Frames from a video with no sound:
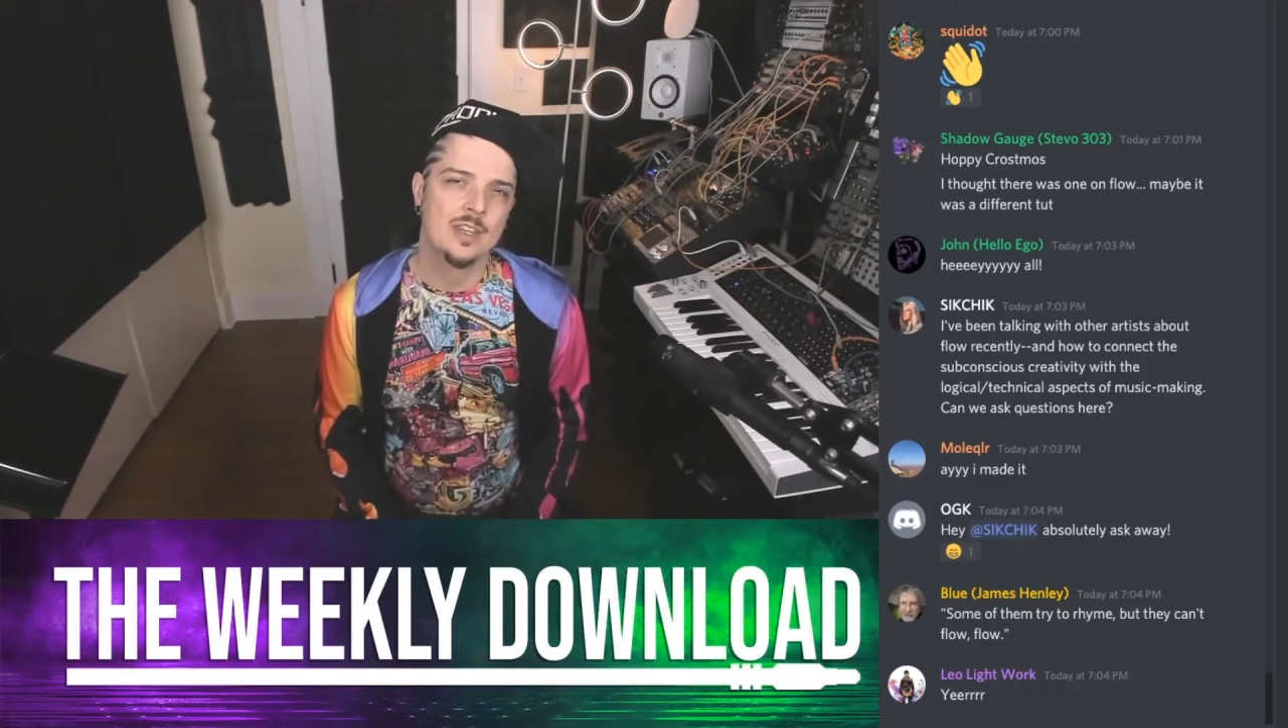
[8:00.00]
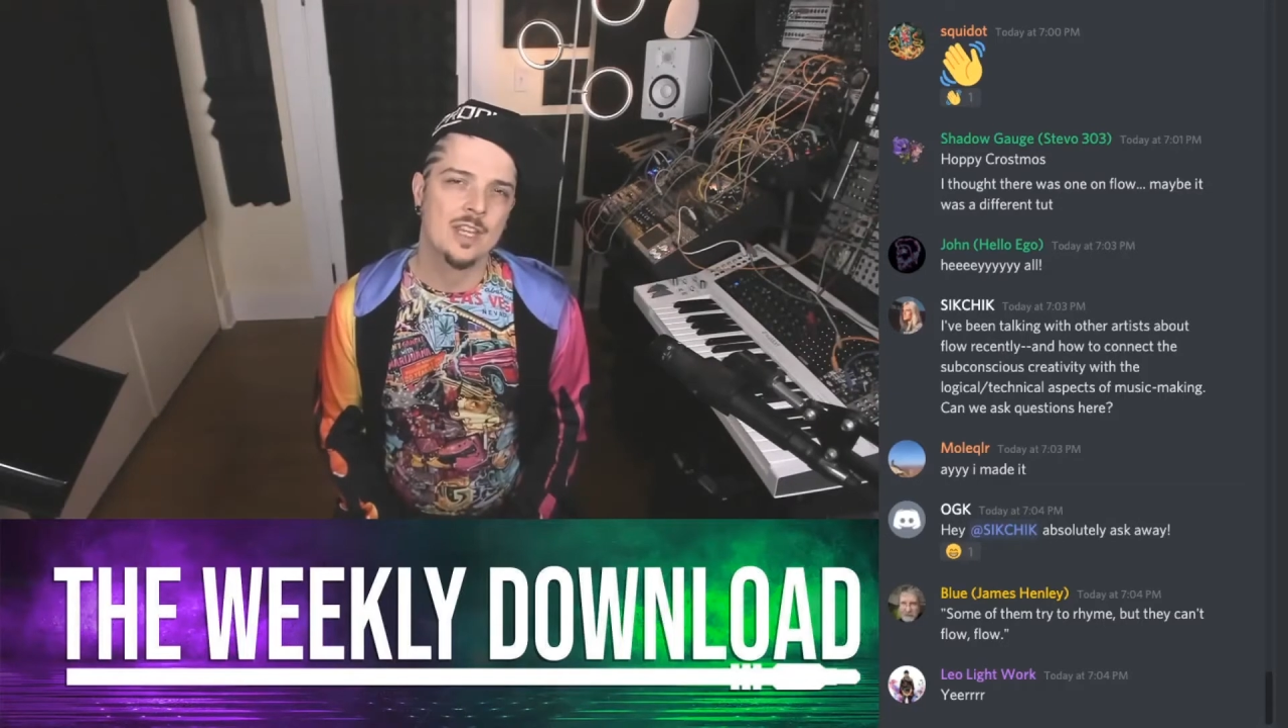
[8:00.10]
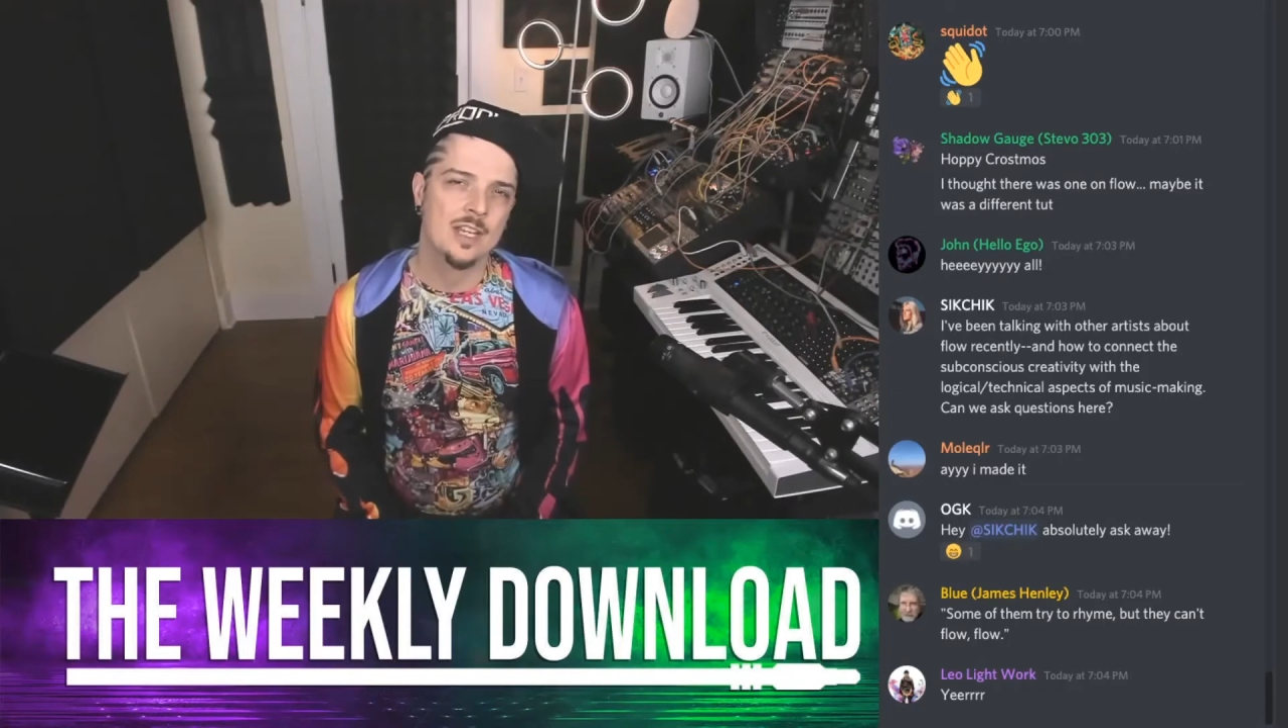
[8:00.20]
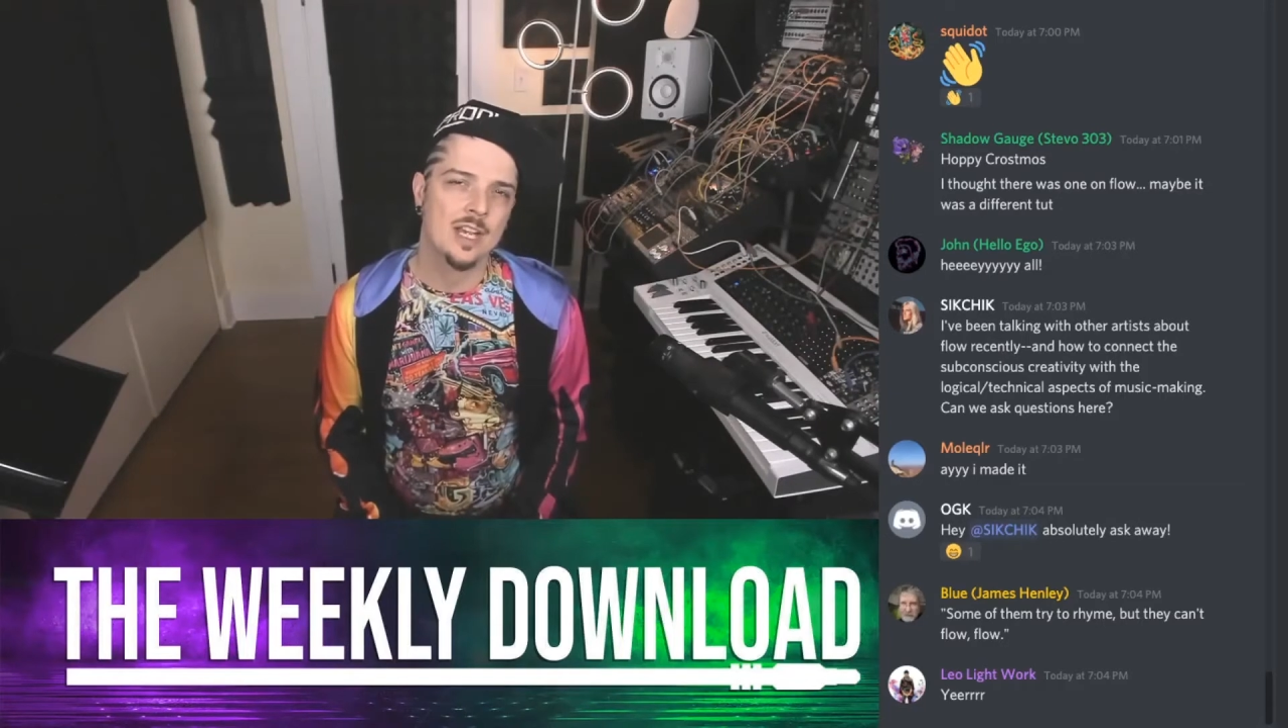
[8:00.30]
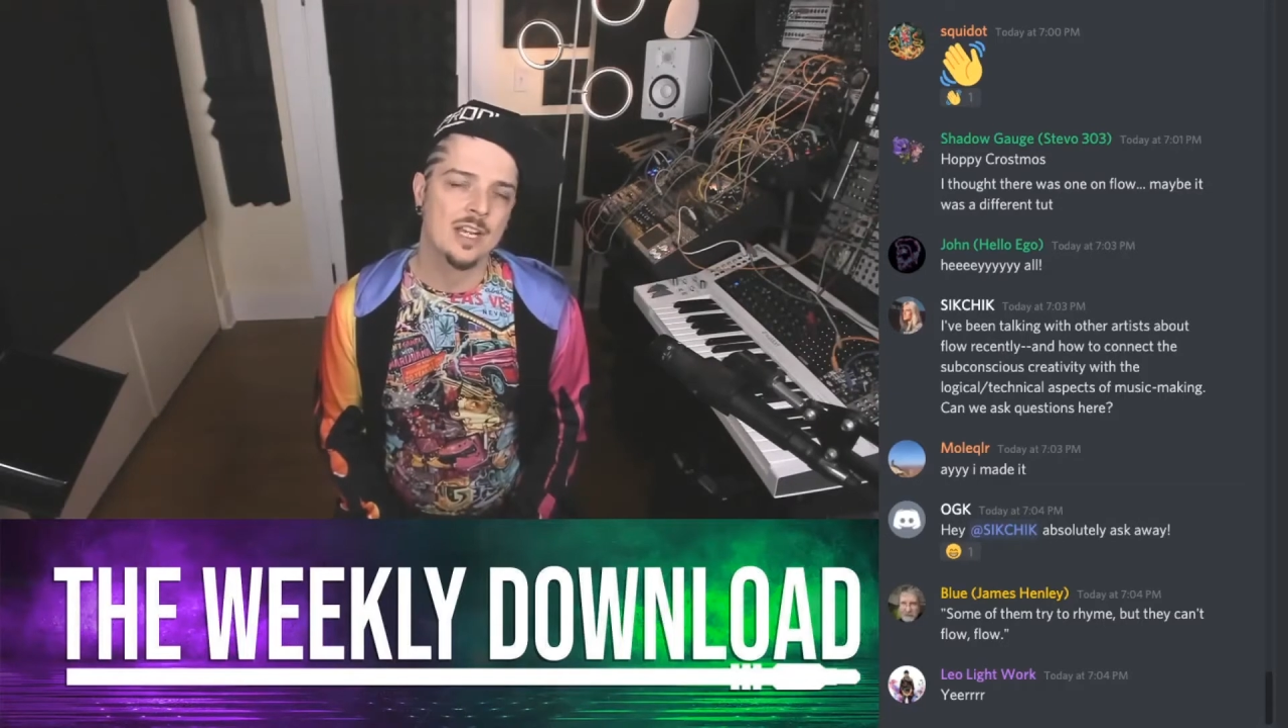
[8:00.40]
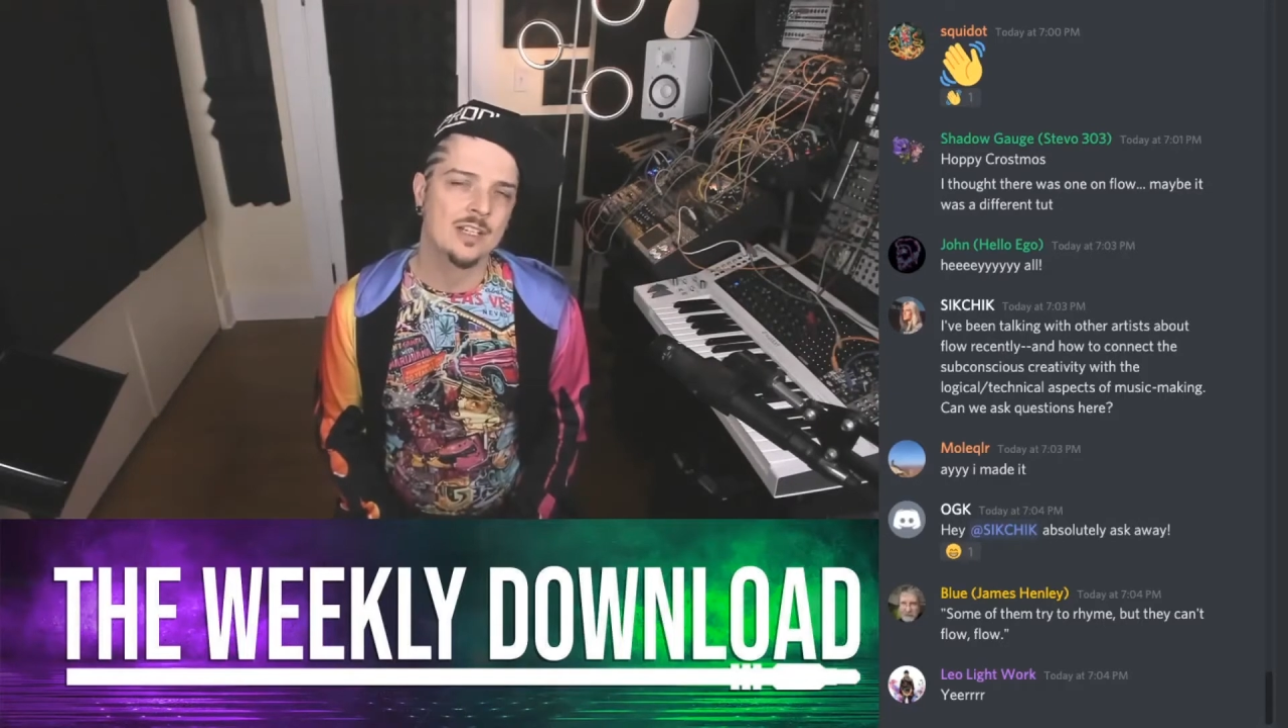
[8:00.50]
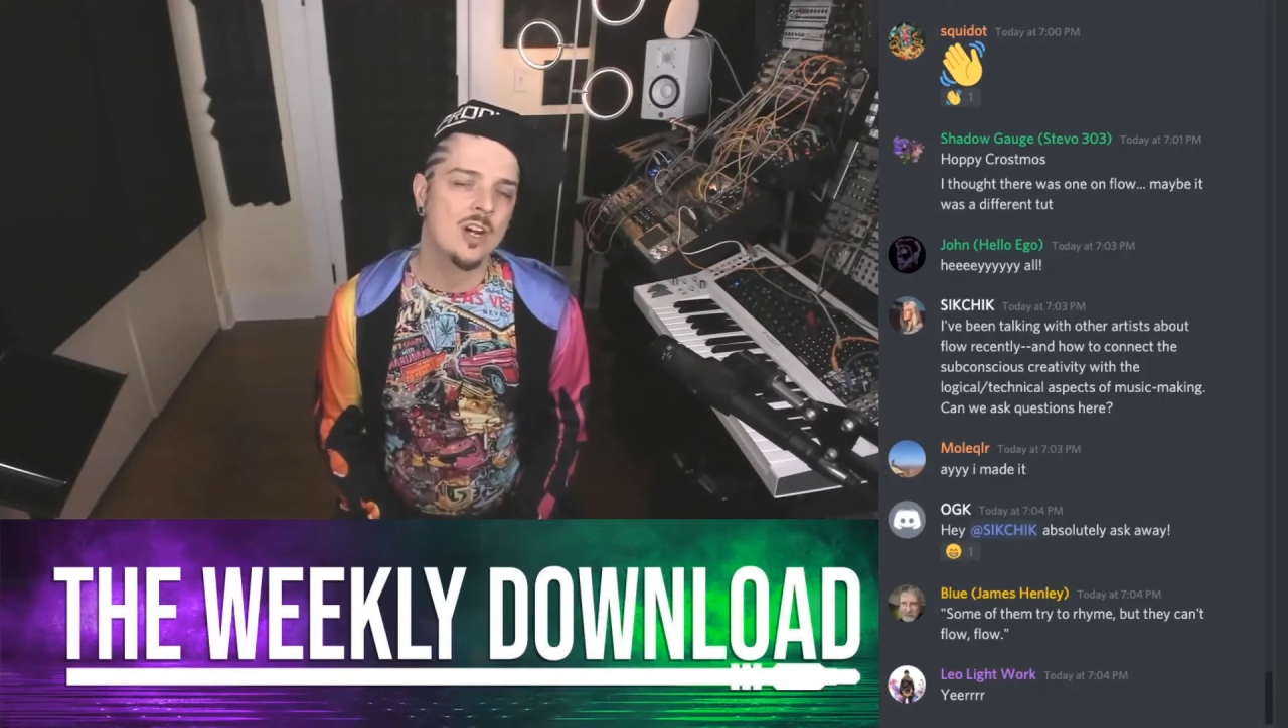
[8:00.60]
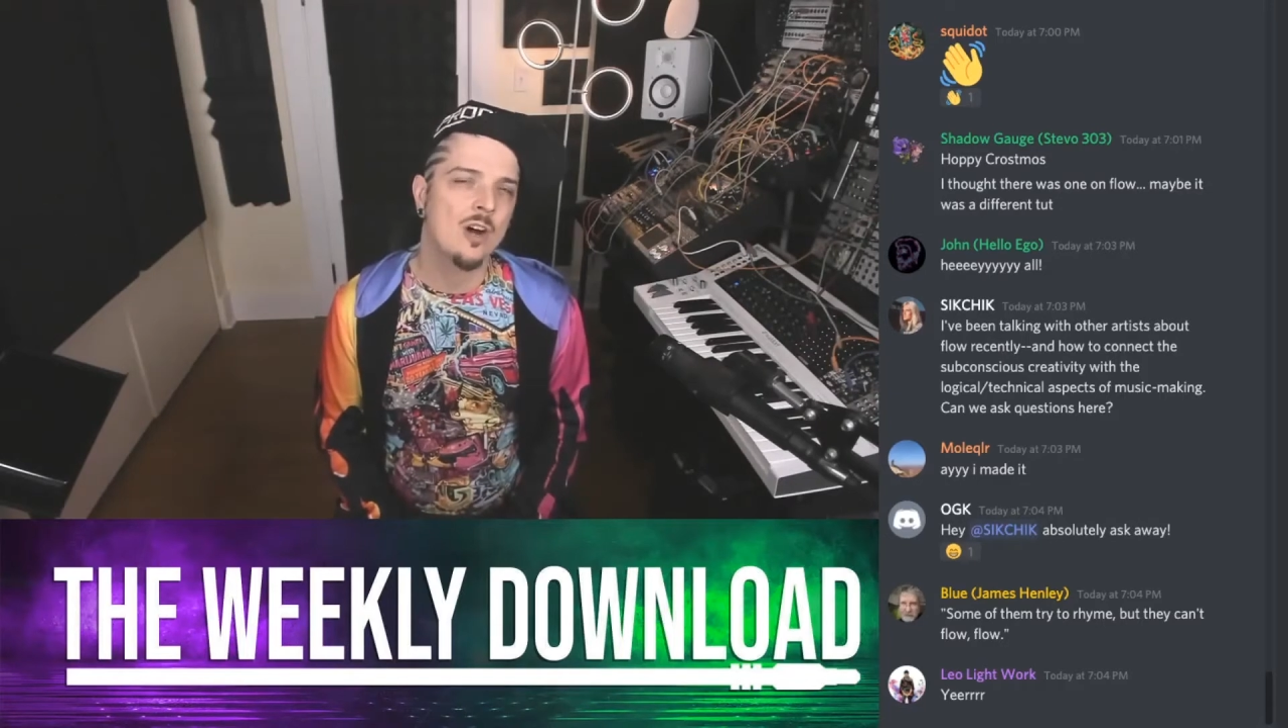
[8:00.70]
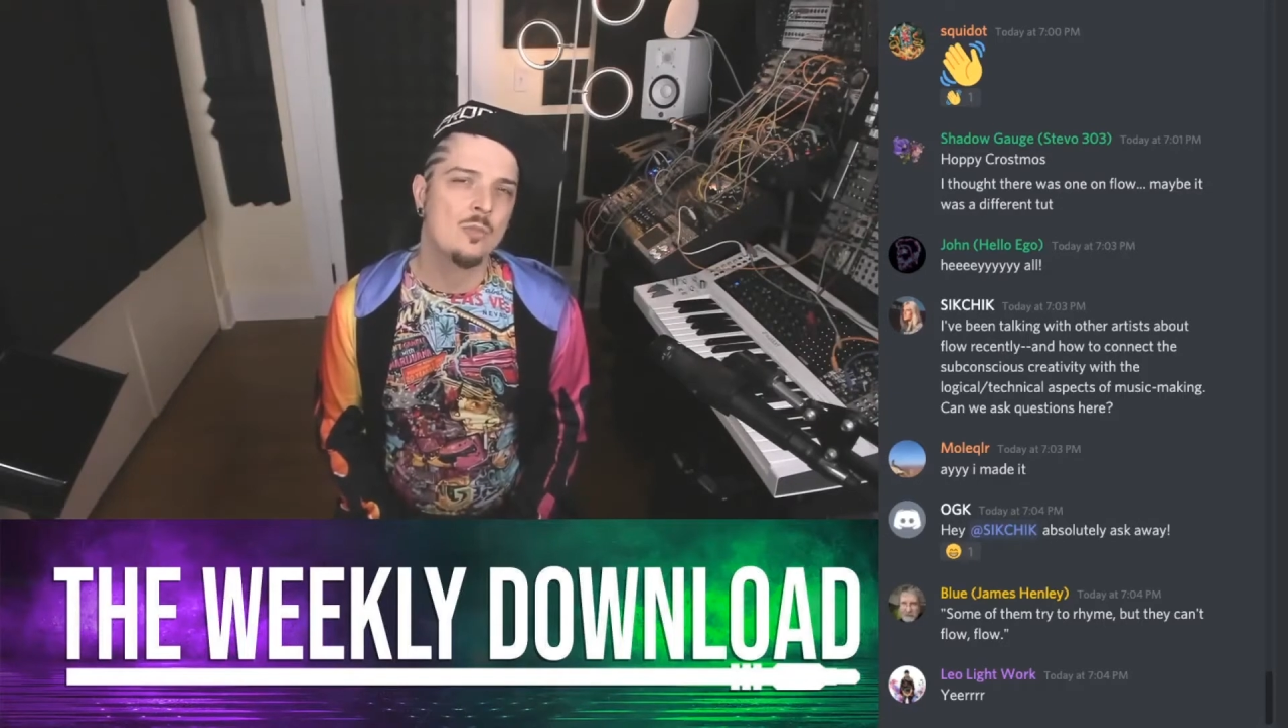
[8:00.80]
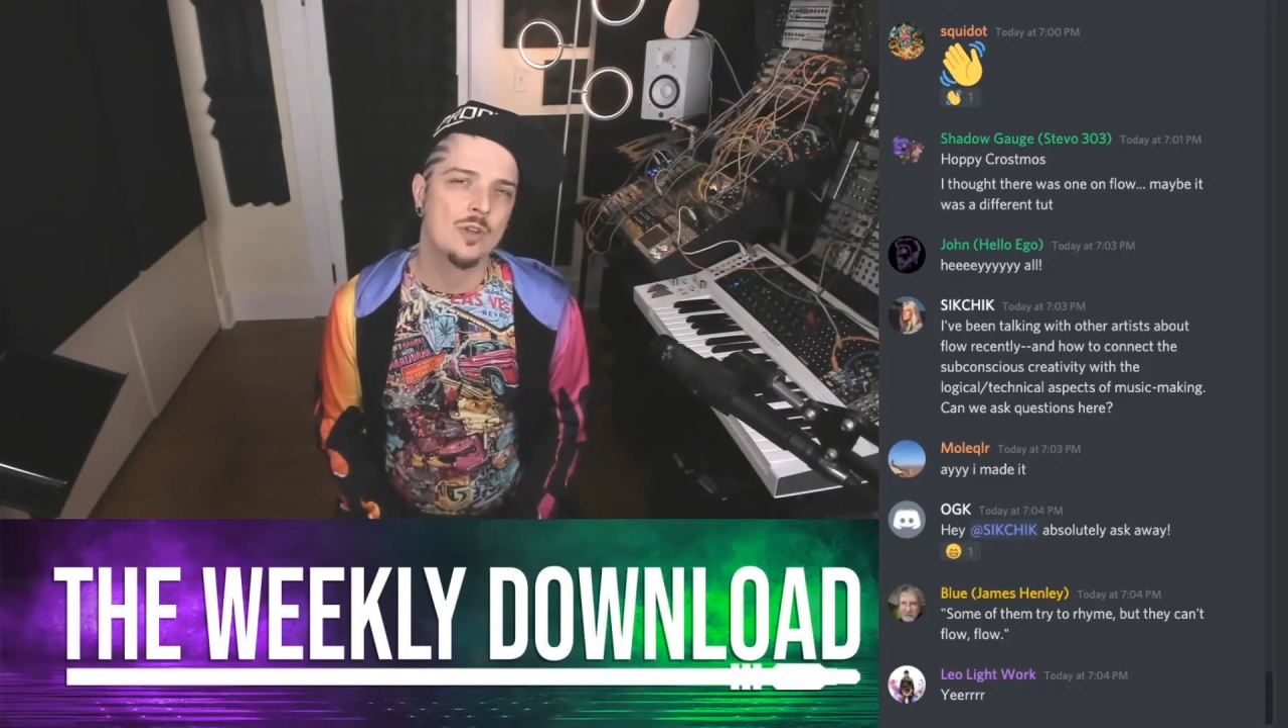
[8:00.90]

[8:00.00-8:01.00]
they had come